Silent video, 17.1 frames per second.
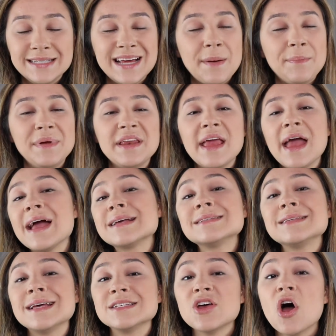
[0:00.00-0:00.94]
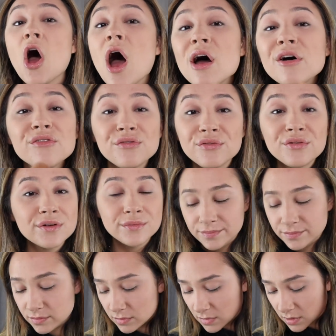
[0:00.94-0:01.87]
Tap any excess off.
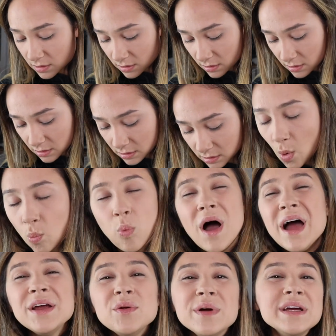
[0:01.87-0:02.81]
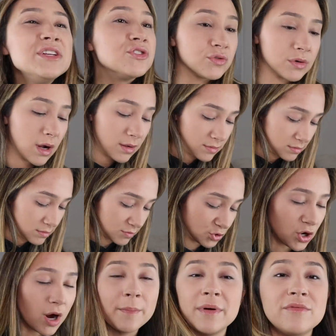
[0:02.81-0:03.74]
Why do I
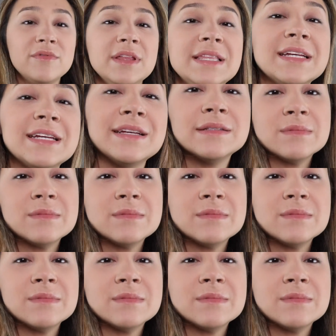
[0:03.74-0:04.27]
drop everything in?